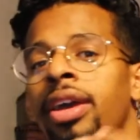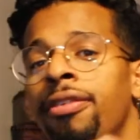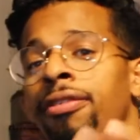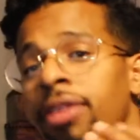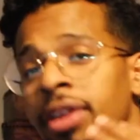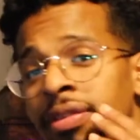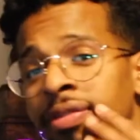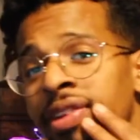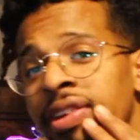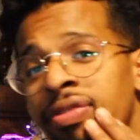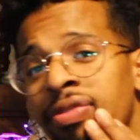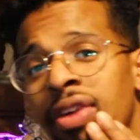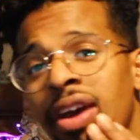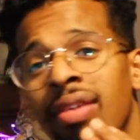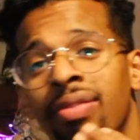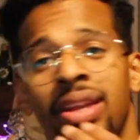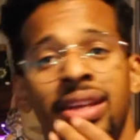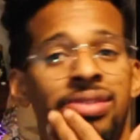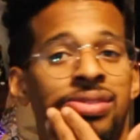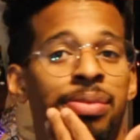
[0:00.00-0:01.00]
even if you
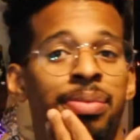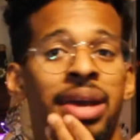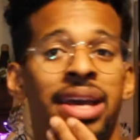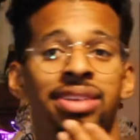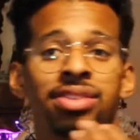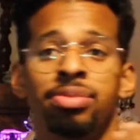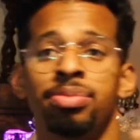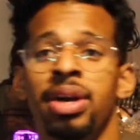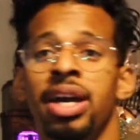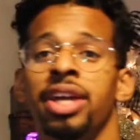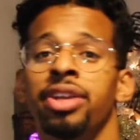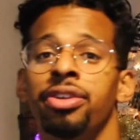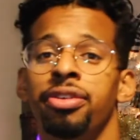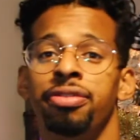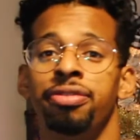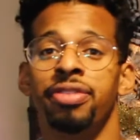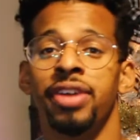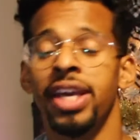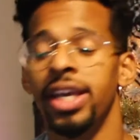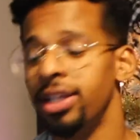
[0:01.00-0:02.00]
have like some eczema on your
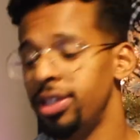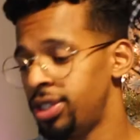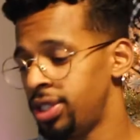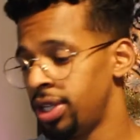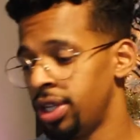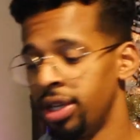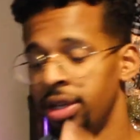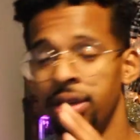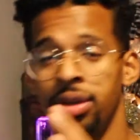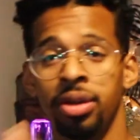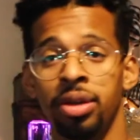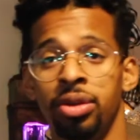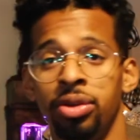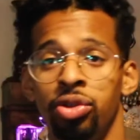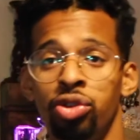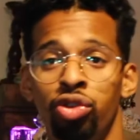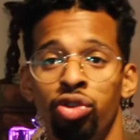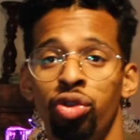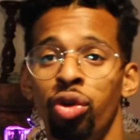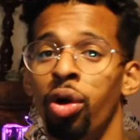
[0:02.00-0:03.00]
face,
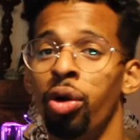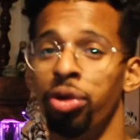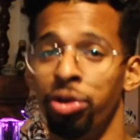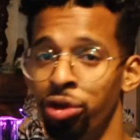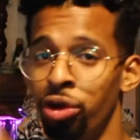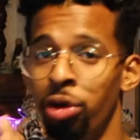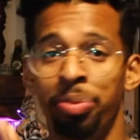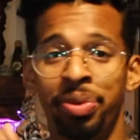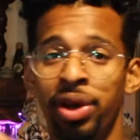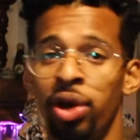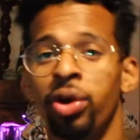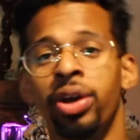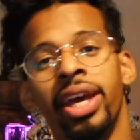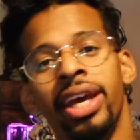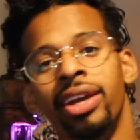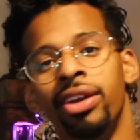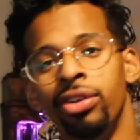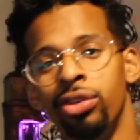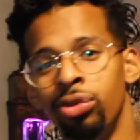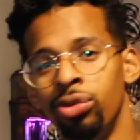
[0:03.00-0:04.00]
you'll be
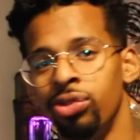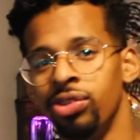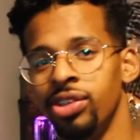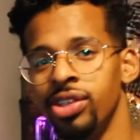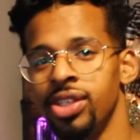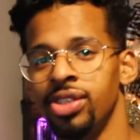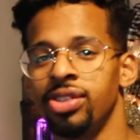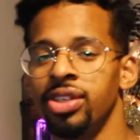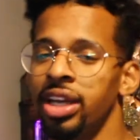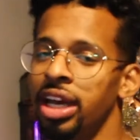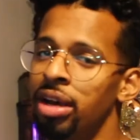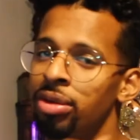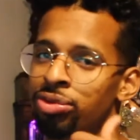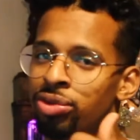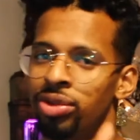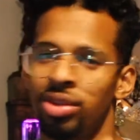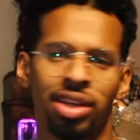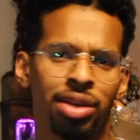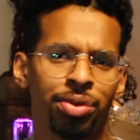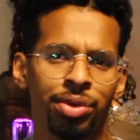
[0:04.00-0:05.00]
okay to use this. It helps
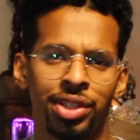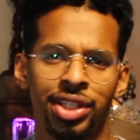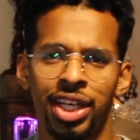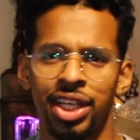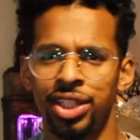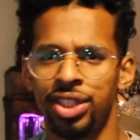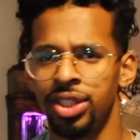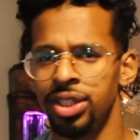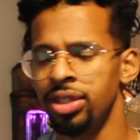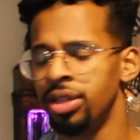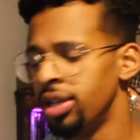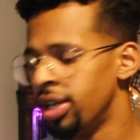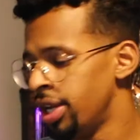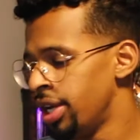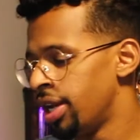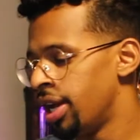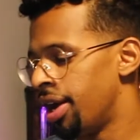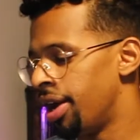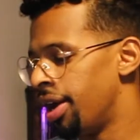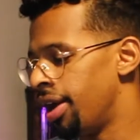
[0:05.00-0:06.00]
with irritation
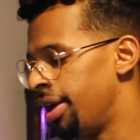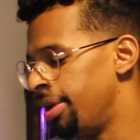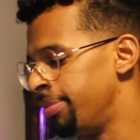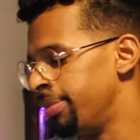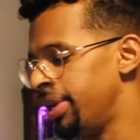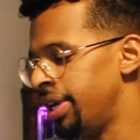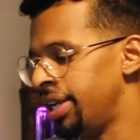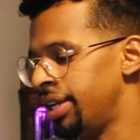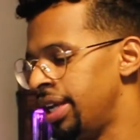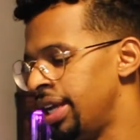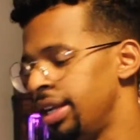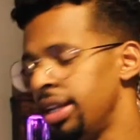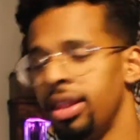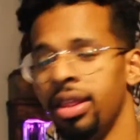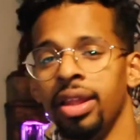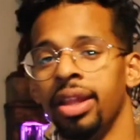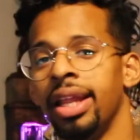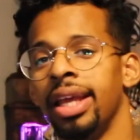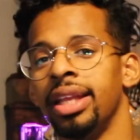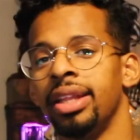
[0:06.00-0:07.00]
and
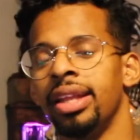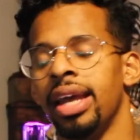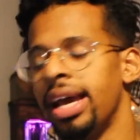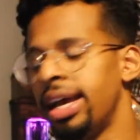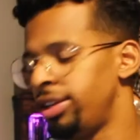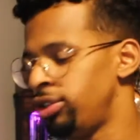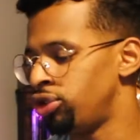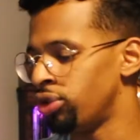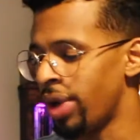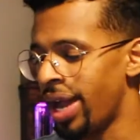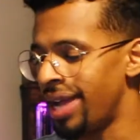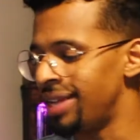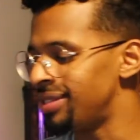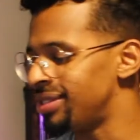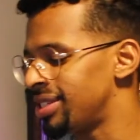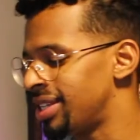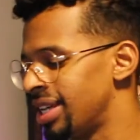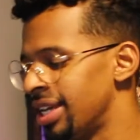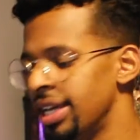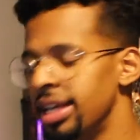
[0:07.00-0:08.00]
anything like that, dry
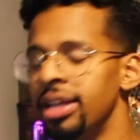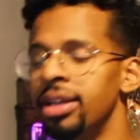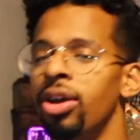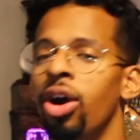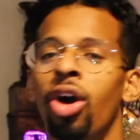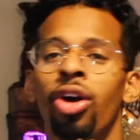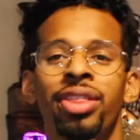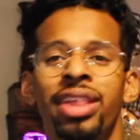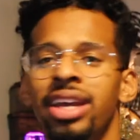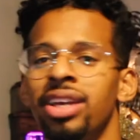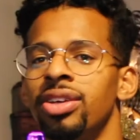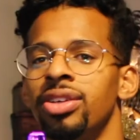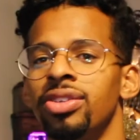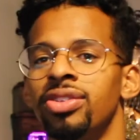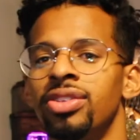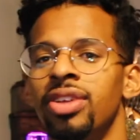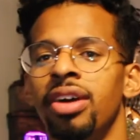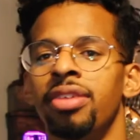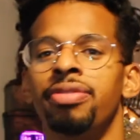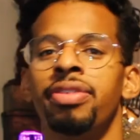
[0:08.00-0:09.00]
skin, all that good
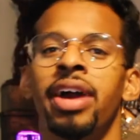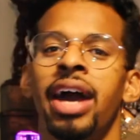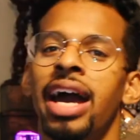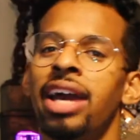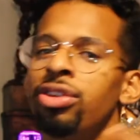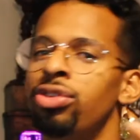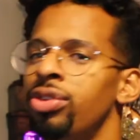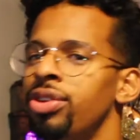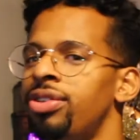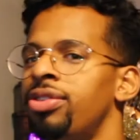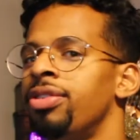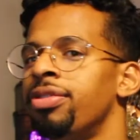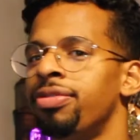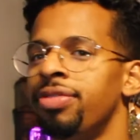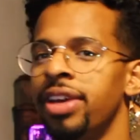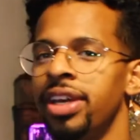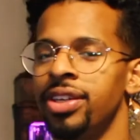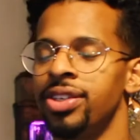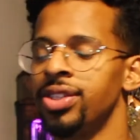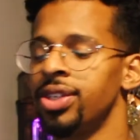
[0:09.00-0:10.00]
stuff. Hydrates your
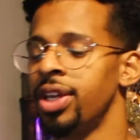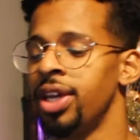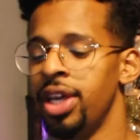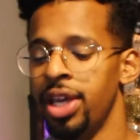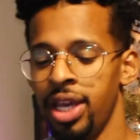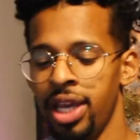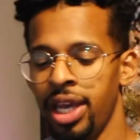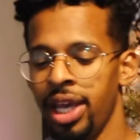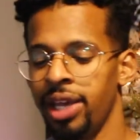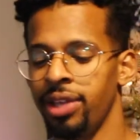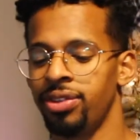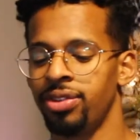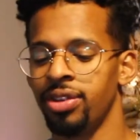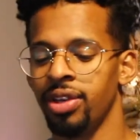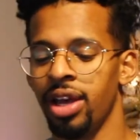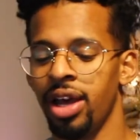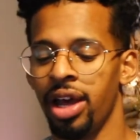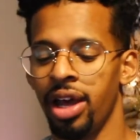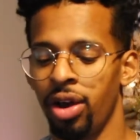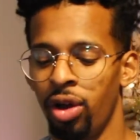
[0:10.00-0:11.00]
face. It's
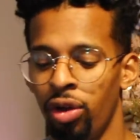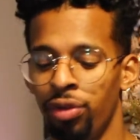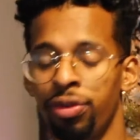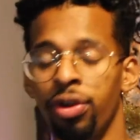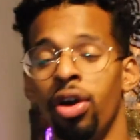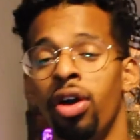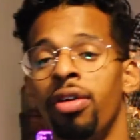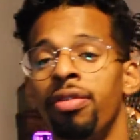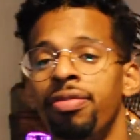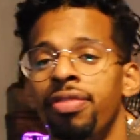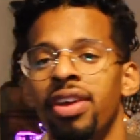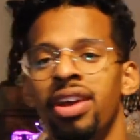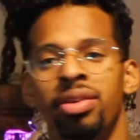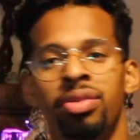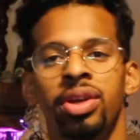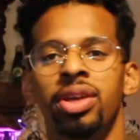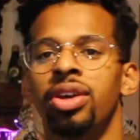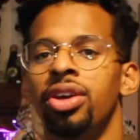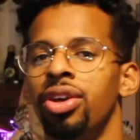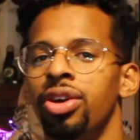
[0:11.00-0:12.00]
overall
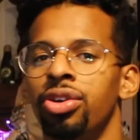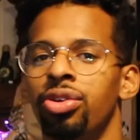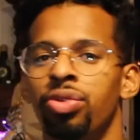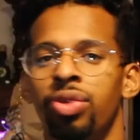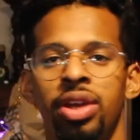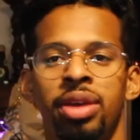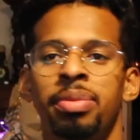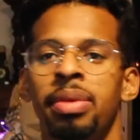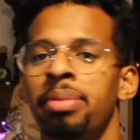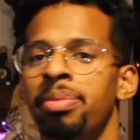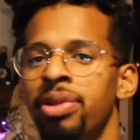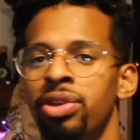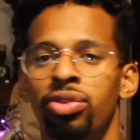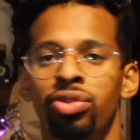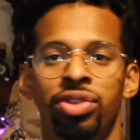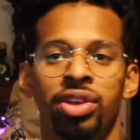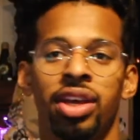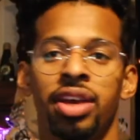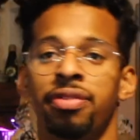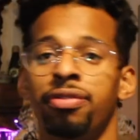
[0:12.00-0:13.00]
very good cream. I've been
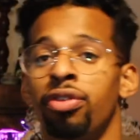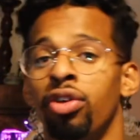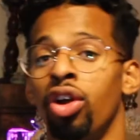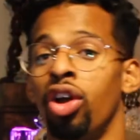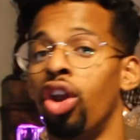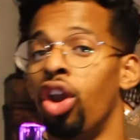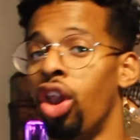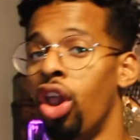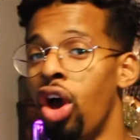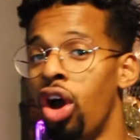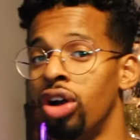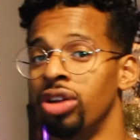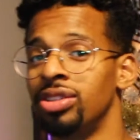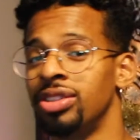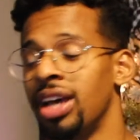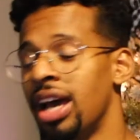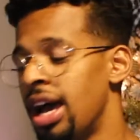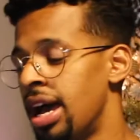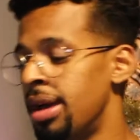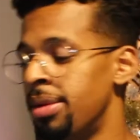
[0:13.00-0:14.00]
using it for a long
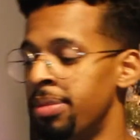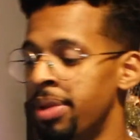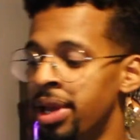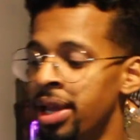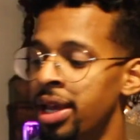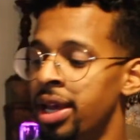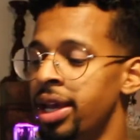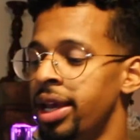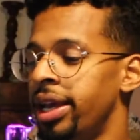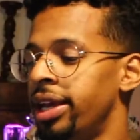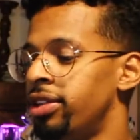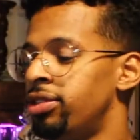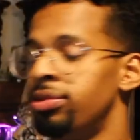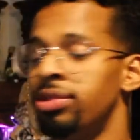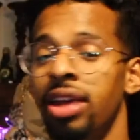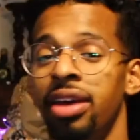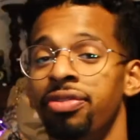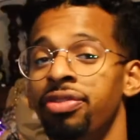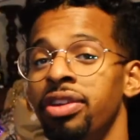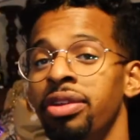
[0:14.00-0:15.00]
time. It's
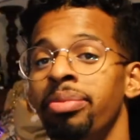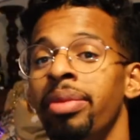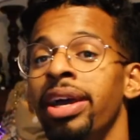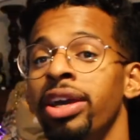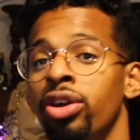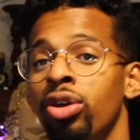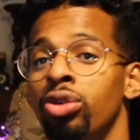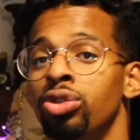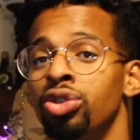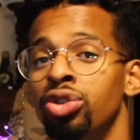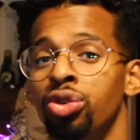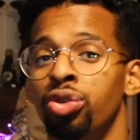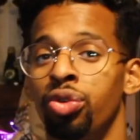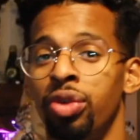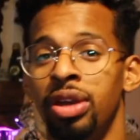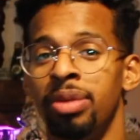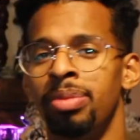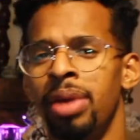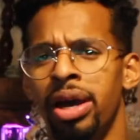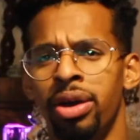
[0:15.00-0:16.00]
definitely my go-to
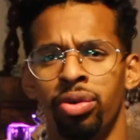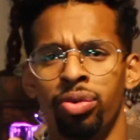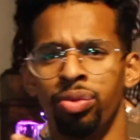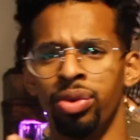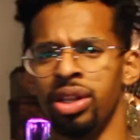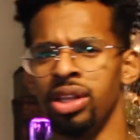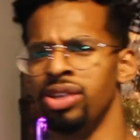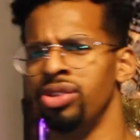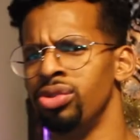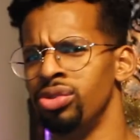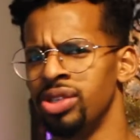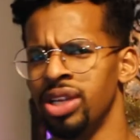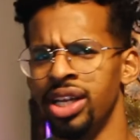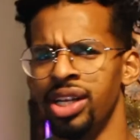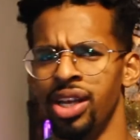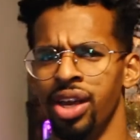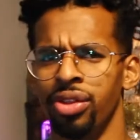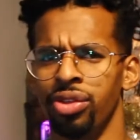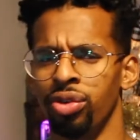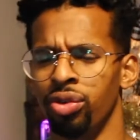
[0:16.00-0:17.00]
cream. I don't really use
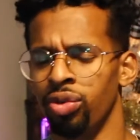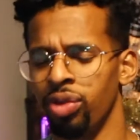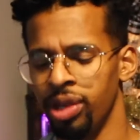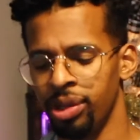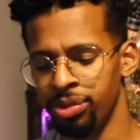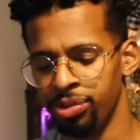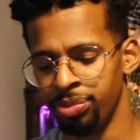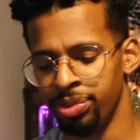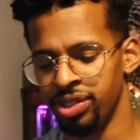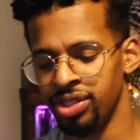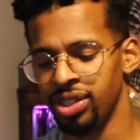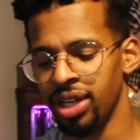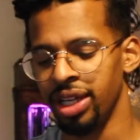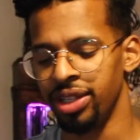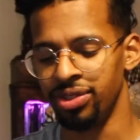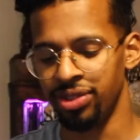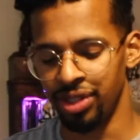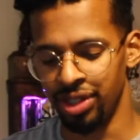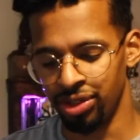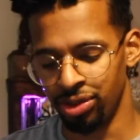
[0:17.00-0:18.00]
any other creams
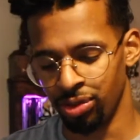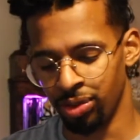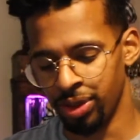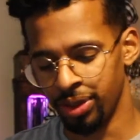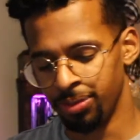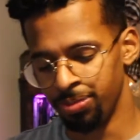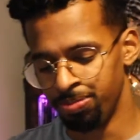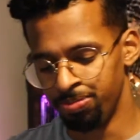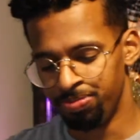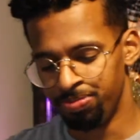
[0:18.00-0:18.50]
besides this one.